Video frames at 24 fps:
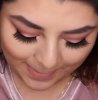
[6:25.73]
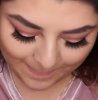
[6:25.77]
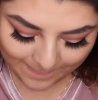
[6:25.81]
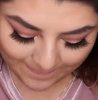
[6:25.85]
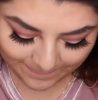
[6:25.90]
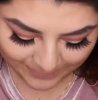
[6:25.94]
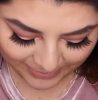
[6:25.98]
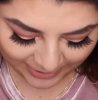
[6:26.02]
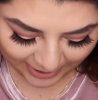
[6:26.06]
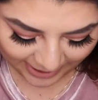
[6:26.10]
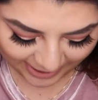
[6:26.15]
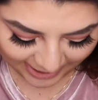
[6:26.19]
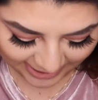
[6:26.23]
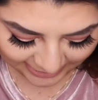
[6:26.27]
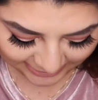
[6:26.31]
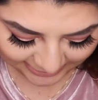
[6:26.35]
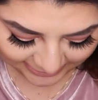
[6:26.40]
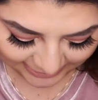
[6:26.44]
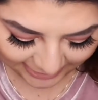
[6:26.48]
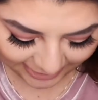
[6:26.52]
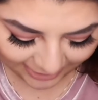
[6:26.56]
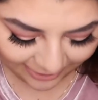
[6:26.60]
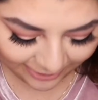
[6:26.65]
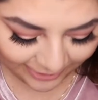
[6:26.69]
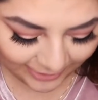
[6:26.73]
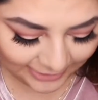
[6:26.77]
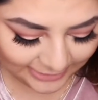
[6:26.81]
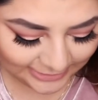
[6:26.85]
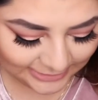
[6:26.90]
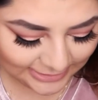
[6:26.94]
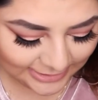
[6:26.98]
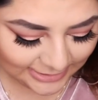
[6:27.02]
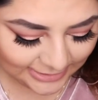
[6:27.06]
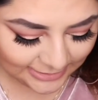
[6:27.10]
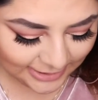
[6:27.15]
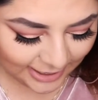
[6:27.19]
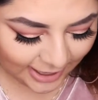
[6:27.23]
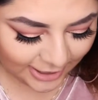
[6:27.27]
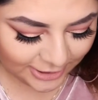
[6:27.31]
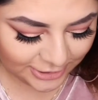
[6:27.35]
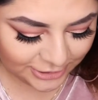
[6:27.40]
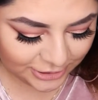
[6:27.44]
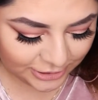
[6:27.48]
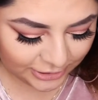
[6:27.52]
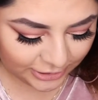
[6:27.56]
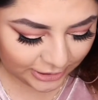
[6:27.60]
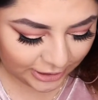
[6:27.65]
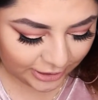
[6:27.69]
But this is
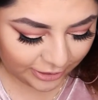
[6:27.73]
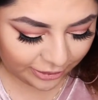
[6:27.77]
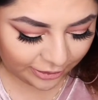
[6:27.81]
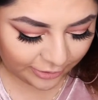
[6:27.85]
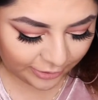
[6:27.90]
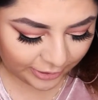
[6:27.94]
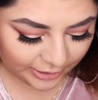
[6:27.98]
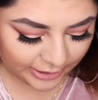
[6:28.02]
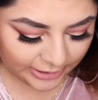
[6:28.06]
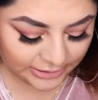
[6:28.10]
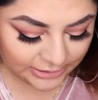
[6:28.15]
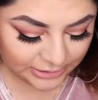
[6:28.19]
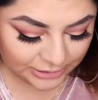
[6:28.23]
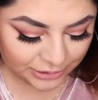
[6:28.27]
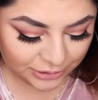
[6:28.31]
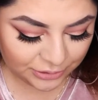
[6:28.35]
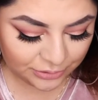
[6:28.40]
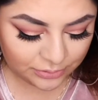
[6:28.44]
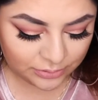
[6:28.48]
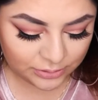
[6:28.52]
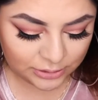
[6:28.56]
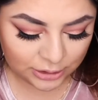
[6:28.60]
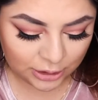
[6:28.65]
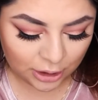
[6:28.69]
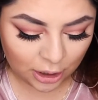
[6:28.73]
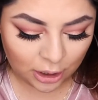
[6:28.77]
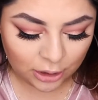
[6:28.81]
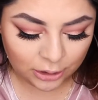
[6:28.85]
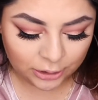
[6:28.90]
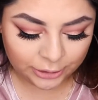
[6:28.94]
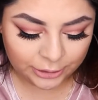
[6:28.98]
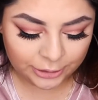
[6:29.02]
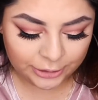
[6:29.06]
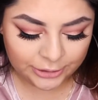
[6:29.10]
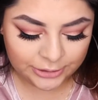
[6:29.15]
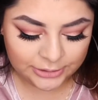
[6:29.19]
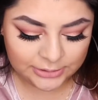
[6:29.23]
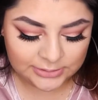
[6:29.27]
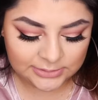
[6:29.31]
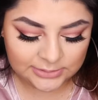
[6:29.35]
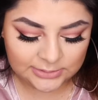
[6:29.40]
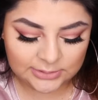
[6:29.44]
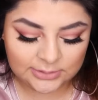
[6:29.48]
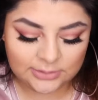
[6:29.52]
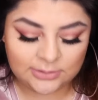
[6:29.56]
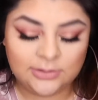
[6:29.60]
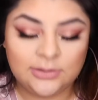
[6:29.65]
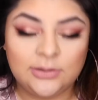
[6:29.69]
actually
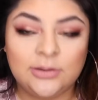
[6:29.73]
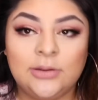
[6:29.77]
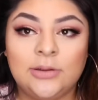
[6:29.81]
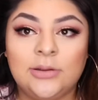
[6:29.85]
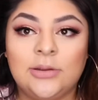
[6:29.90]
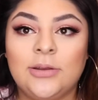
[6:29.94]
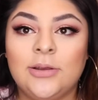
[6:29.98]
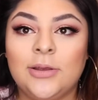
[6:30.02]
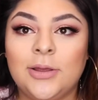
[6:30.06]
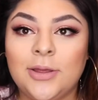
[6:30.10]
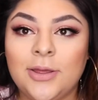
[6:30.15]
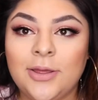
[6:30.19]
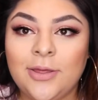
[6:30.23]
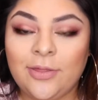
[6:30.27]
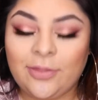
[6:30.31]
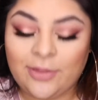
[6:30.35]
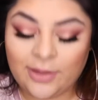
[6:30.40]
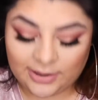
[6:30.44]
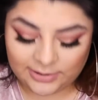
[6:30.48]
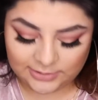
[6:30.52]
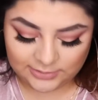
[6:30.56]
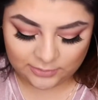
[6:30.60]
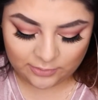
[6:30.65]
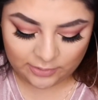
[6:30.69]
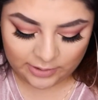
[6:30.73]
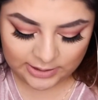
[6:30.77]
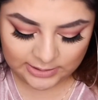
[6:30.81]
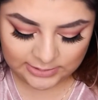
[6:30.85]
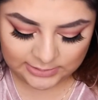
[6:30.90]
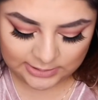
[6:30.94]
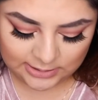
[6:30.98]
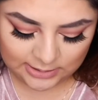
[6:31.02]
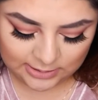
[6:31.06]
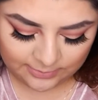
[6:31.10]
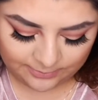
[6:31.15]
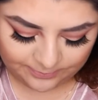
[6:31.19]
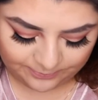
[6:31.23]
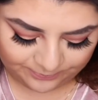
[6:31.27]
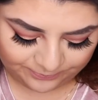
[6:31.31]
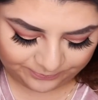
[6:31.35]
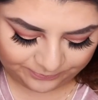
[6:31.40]
$32. That's crazy.